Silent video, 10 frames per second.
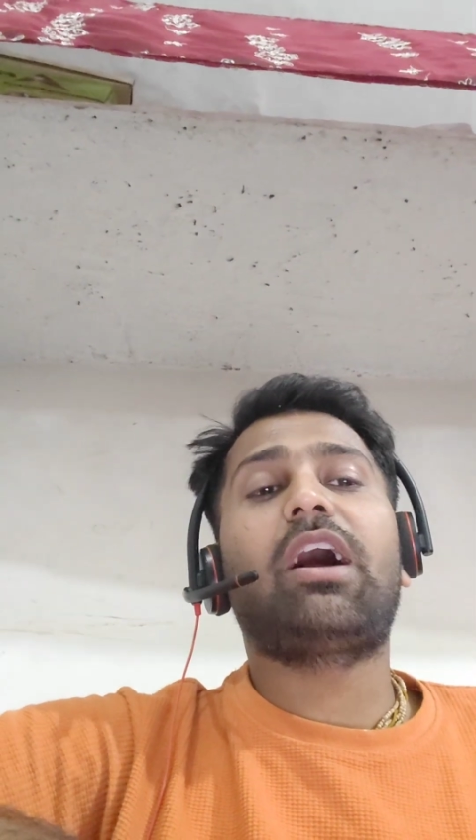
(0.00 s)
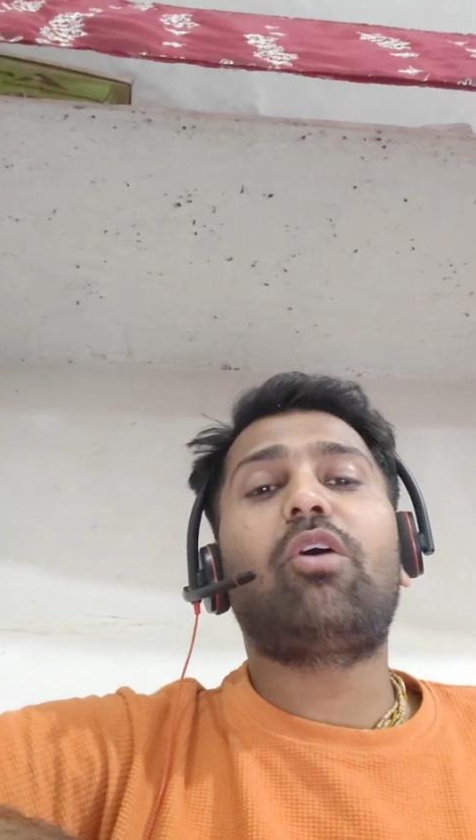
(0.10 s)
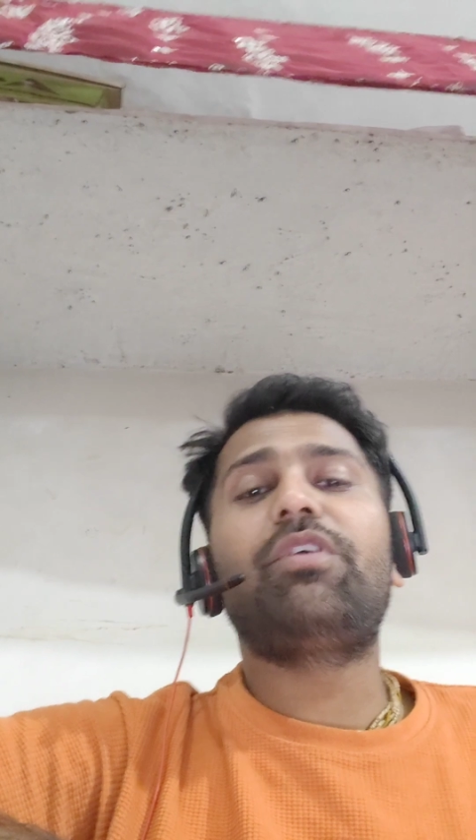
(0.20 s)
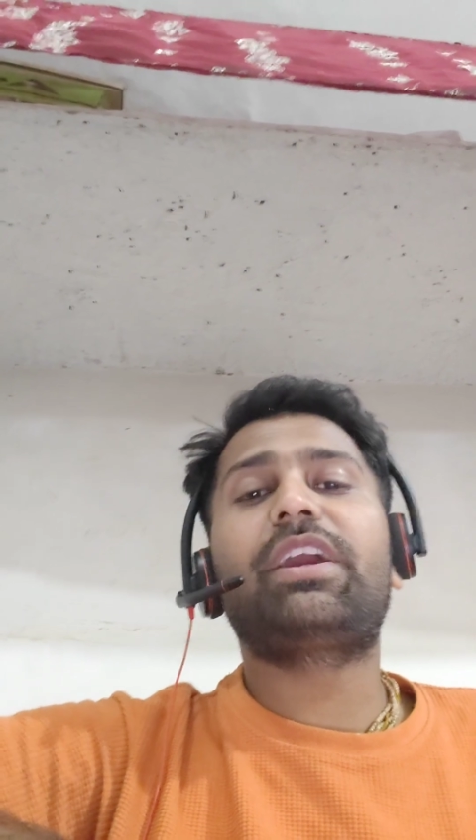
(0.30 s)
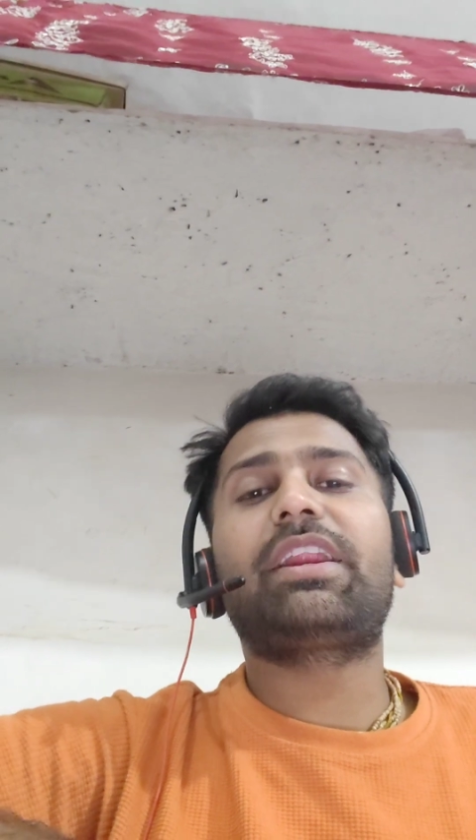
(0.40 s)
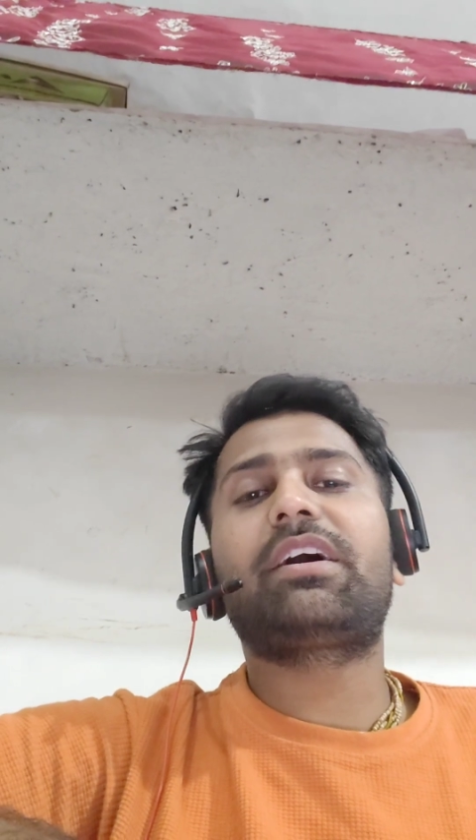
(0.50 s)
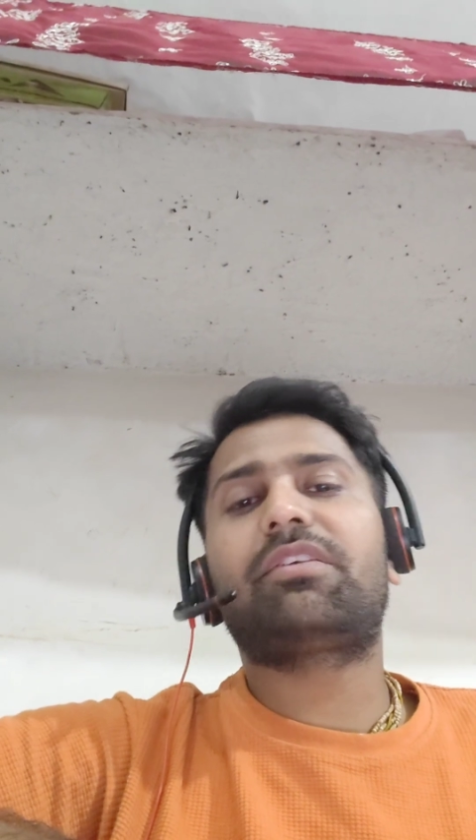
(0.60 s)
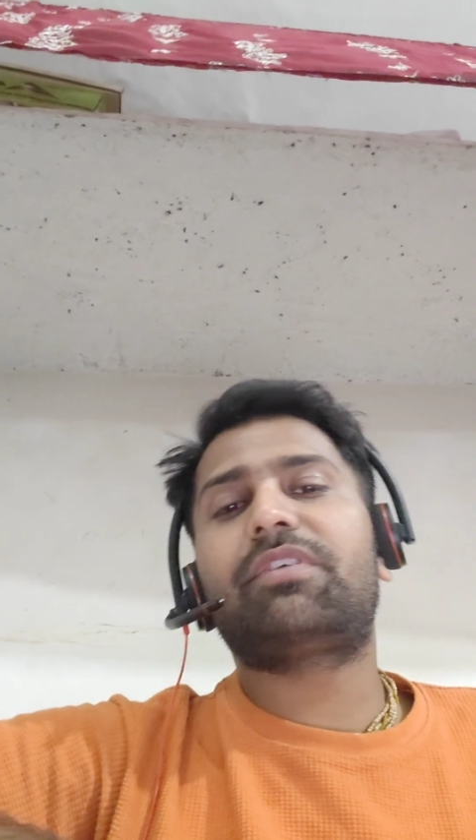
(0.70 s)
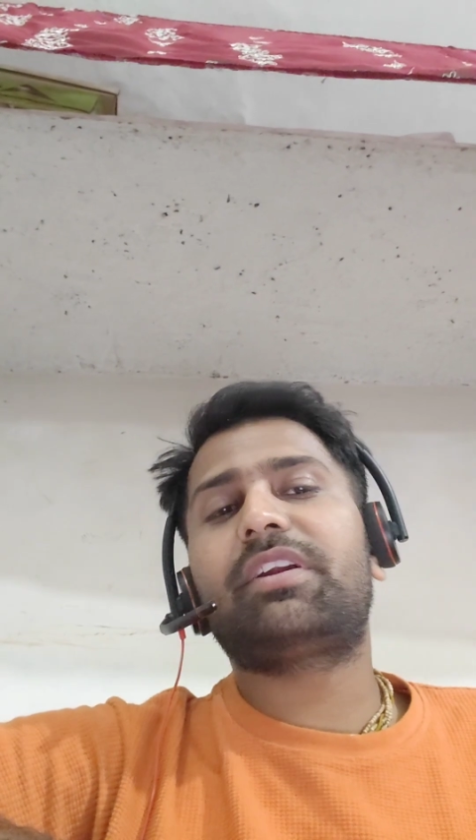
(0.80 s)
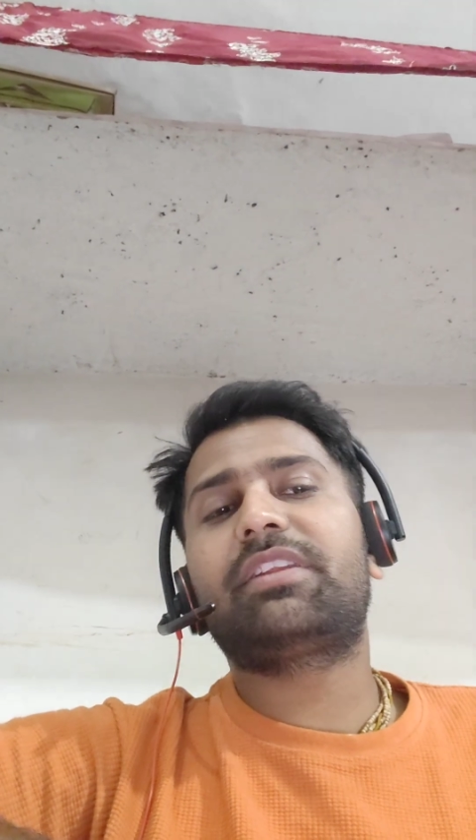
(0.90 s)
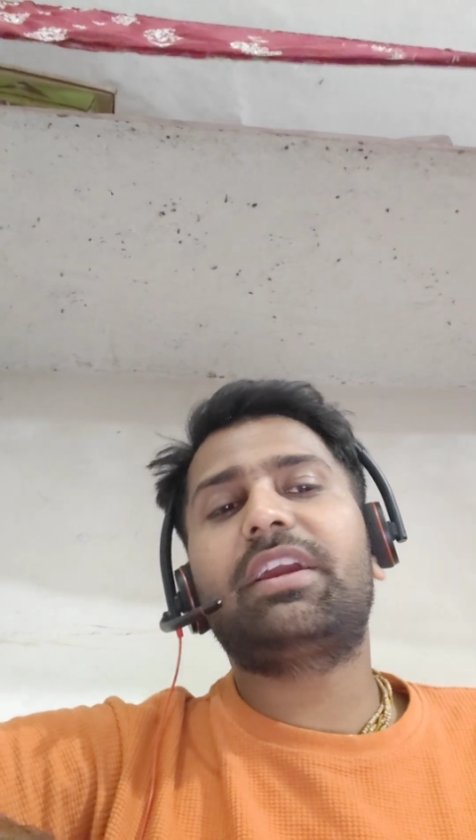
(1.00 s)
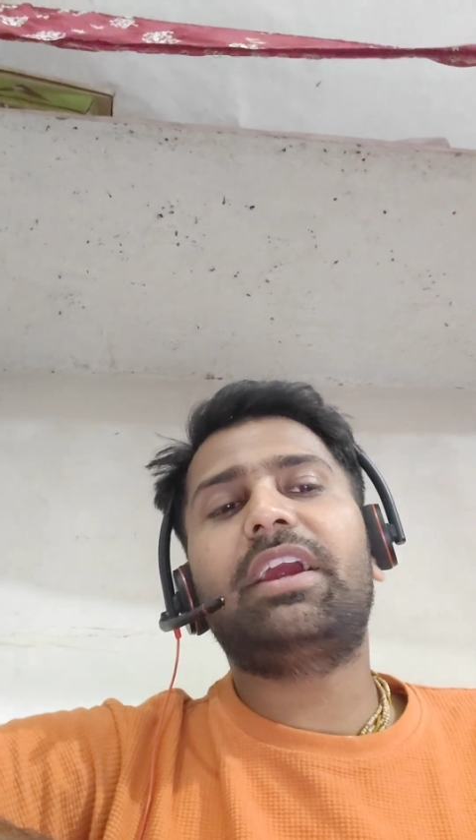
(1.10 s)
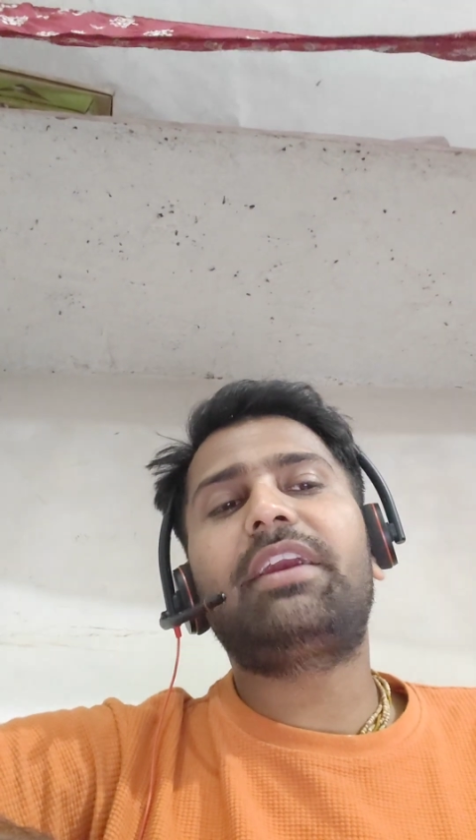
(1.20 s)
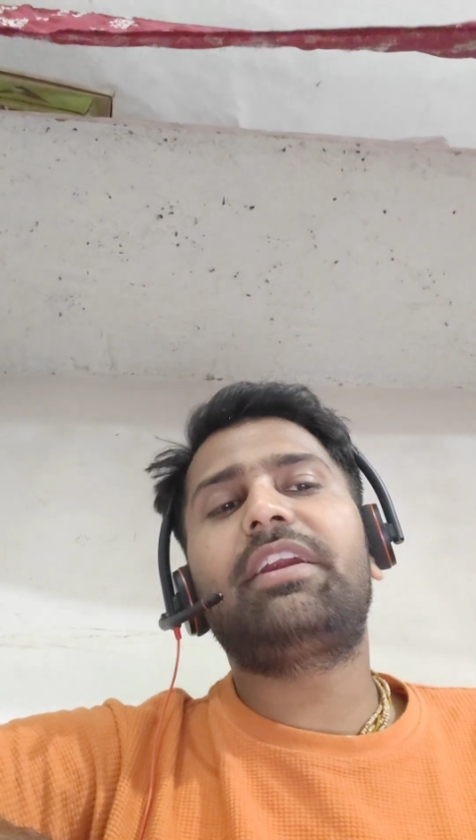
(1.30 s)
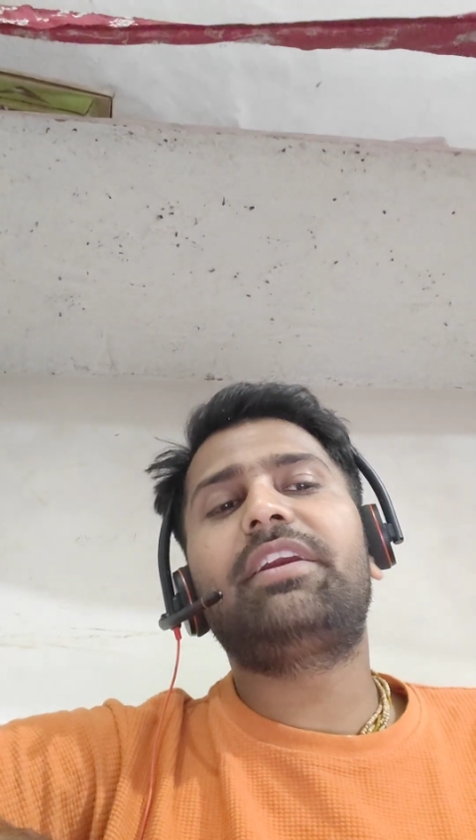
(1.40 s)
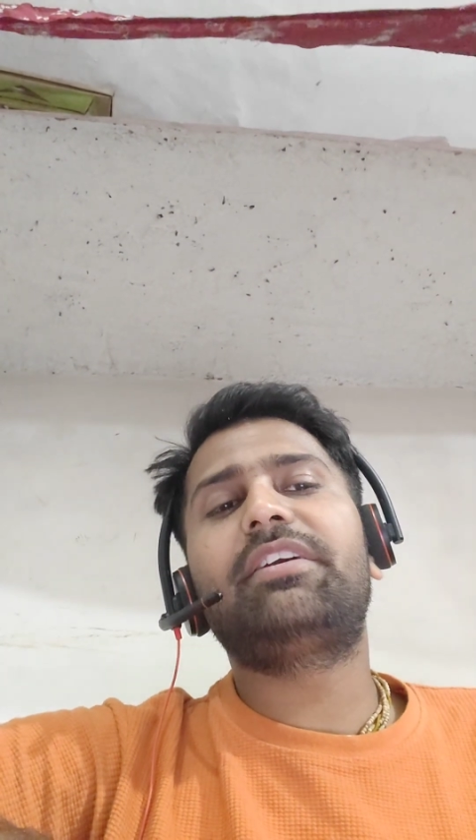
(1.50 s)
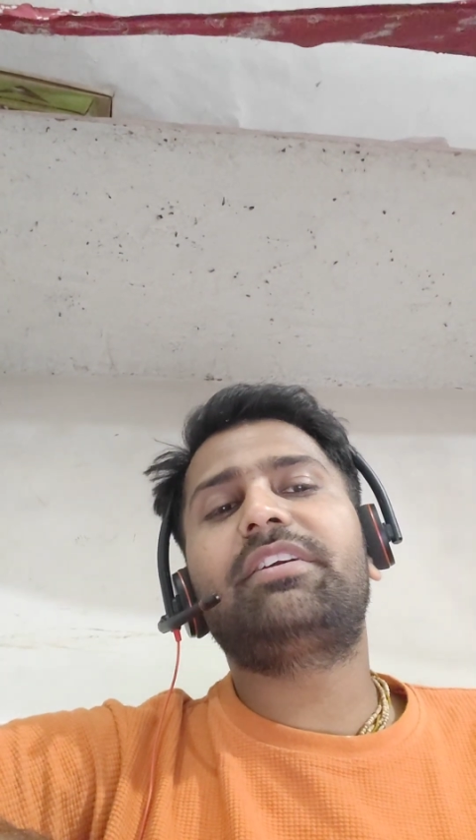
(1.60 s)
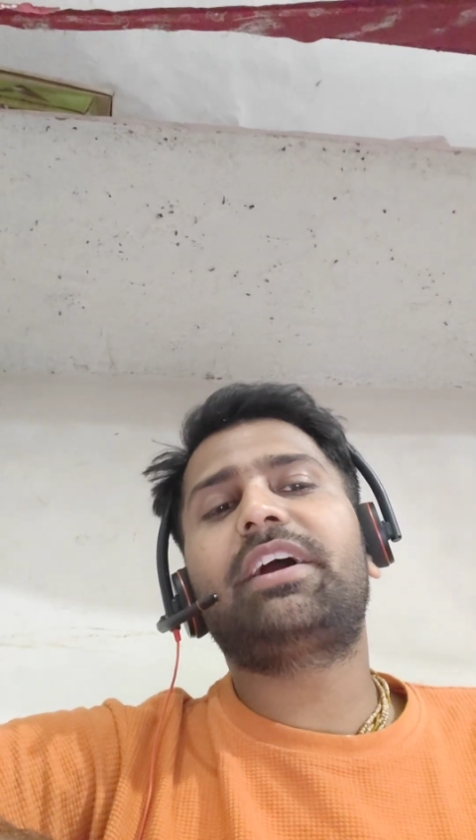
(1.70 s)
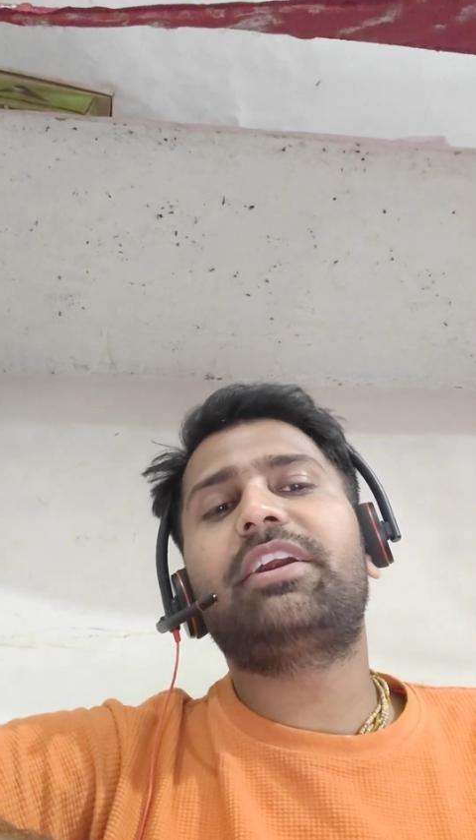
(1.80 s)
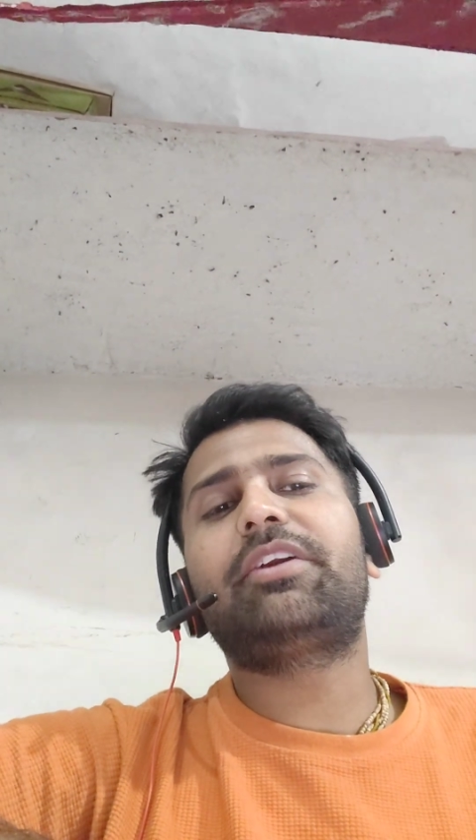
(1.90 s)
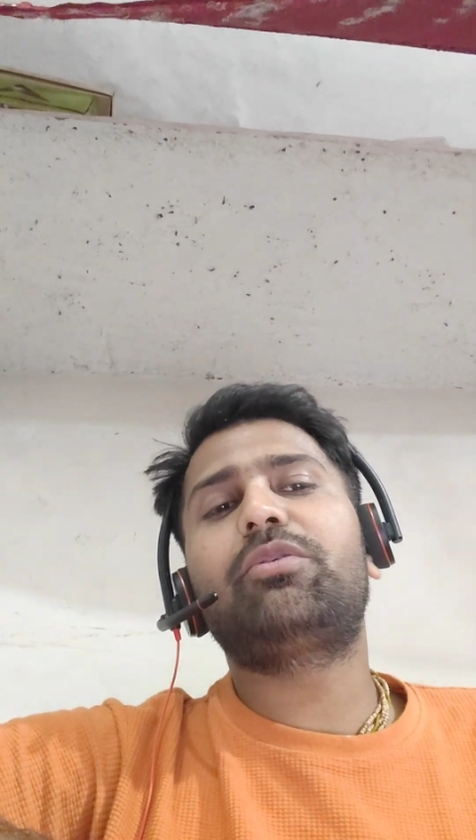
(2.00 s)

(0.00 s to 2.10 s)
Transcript: how we can convert the 18 digit id